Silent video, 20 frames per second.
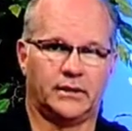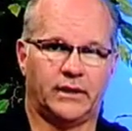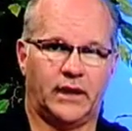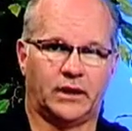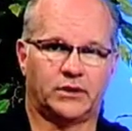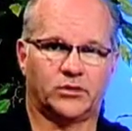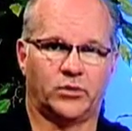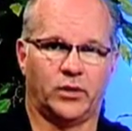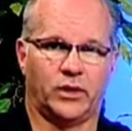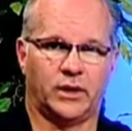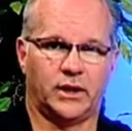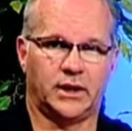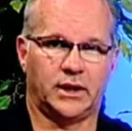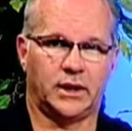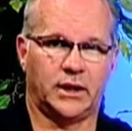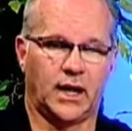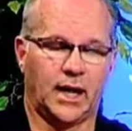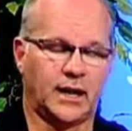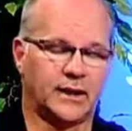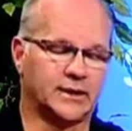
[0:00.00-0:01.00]
That's what he
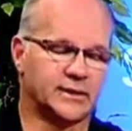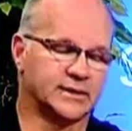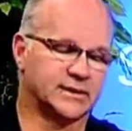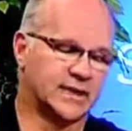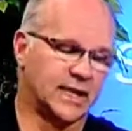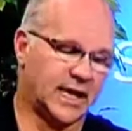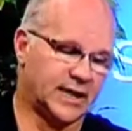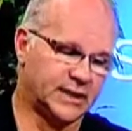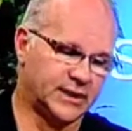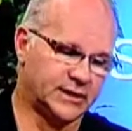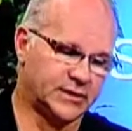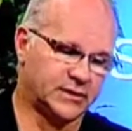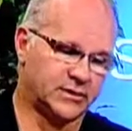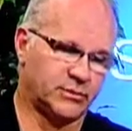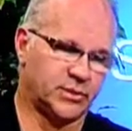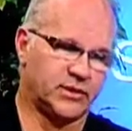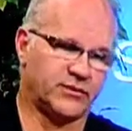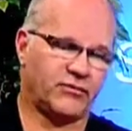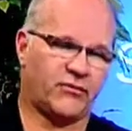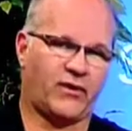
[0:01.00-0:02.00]
got. This guy needs to
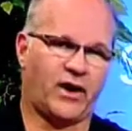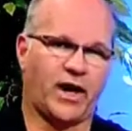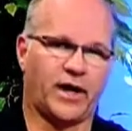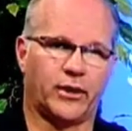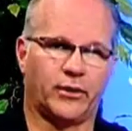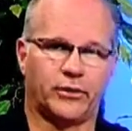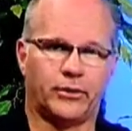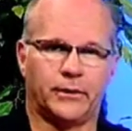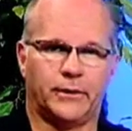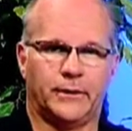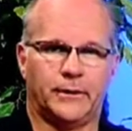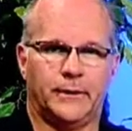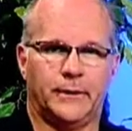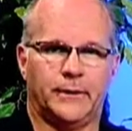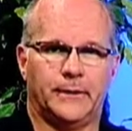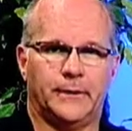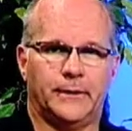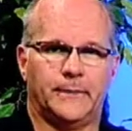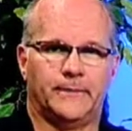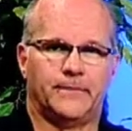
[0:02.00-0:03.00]
be fired.
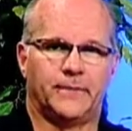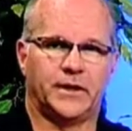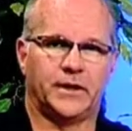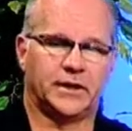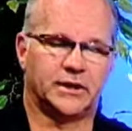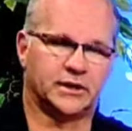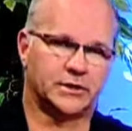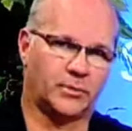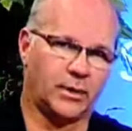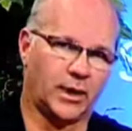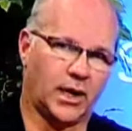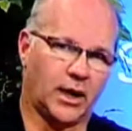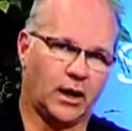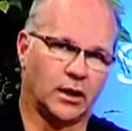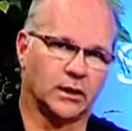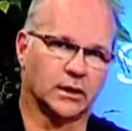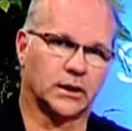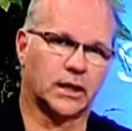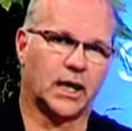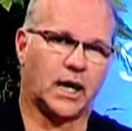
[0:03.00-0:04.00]
He needs to be
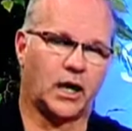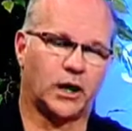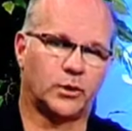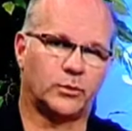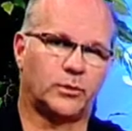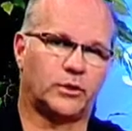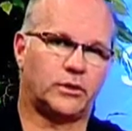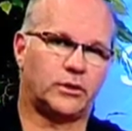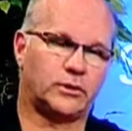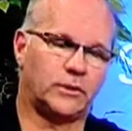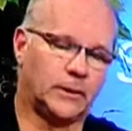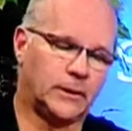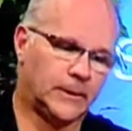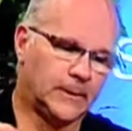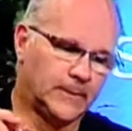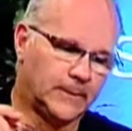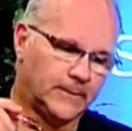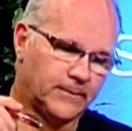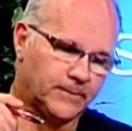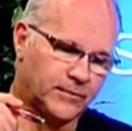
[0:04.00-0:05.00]
held accountable.
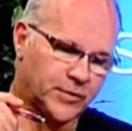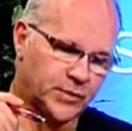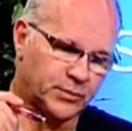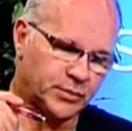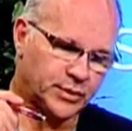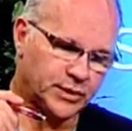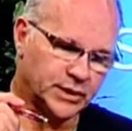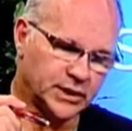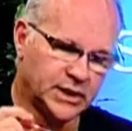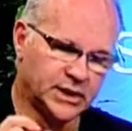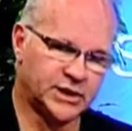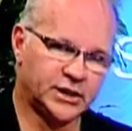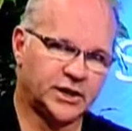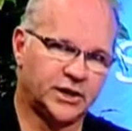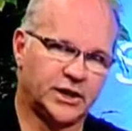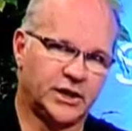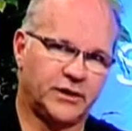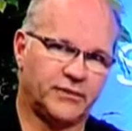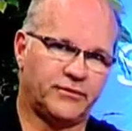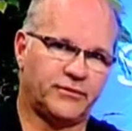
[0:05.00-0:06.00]
The police
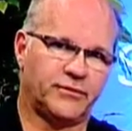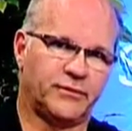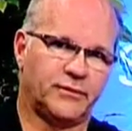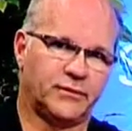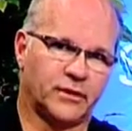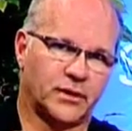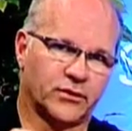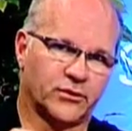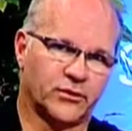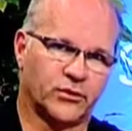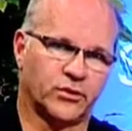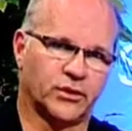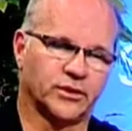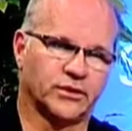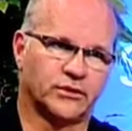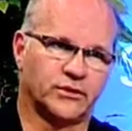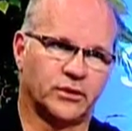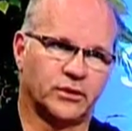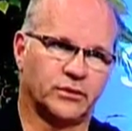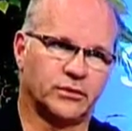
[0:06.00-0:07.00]
chief of
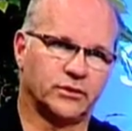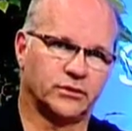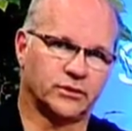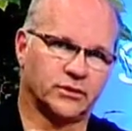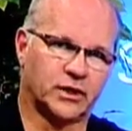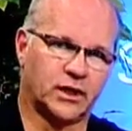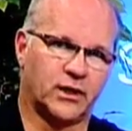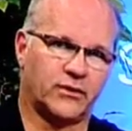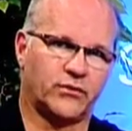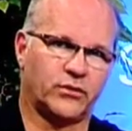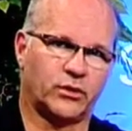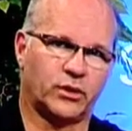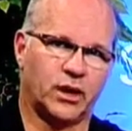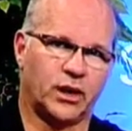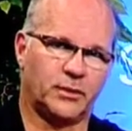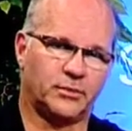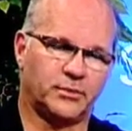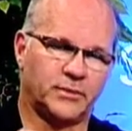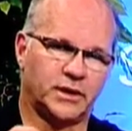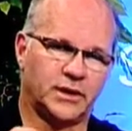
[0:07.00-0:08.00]
Crystal, who's covering
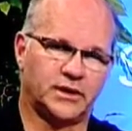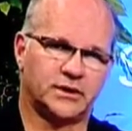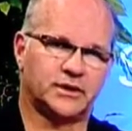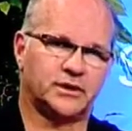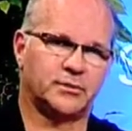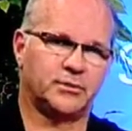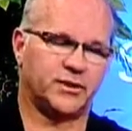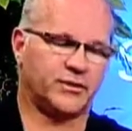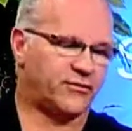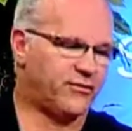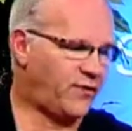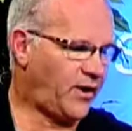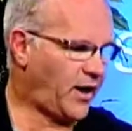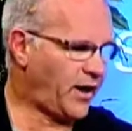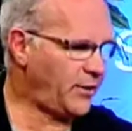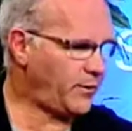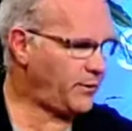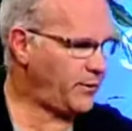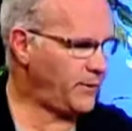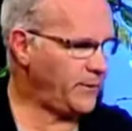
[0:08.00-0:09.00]
up, needs to be
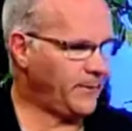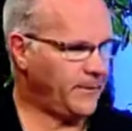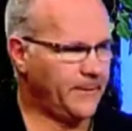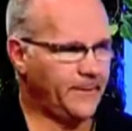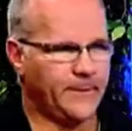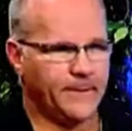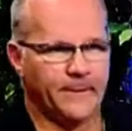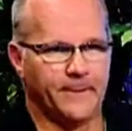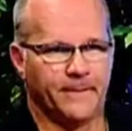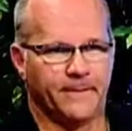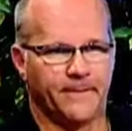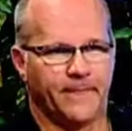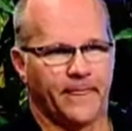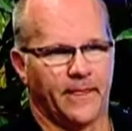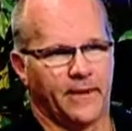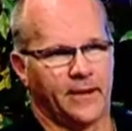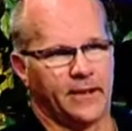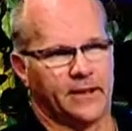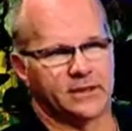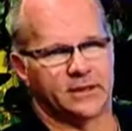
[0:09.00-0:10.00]
fired.
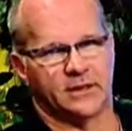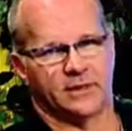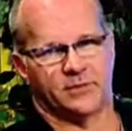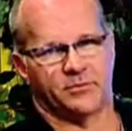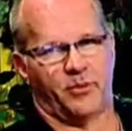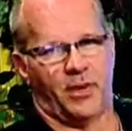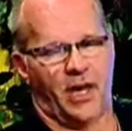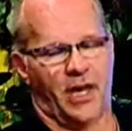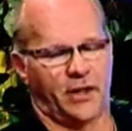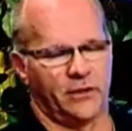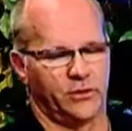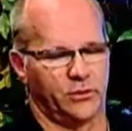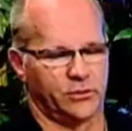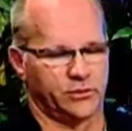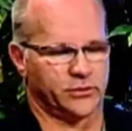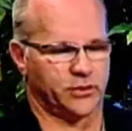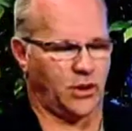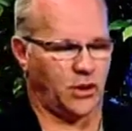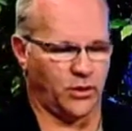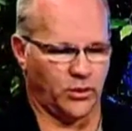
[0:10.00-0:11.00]
It's just bad
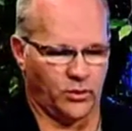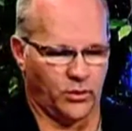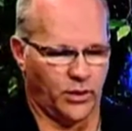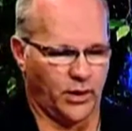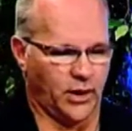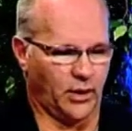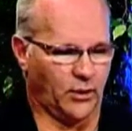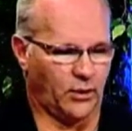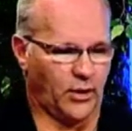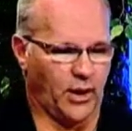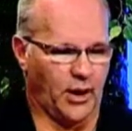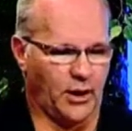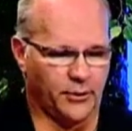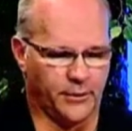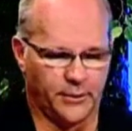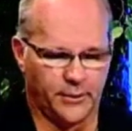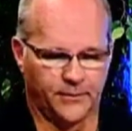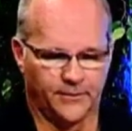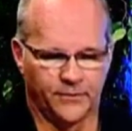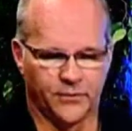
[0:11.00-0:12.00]
news all the way
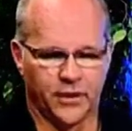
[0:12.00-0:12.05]
around.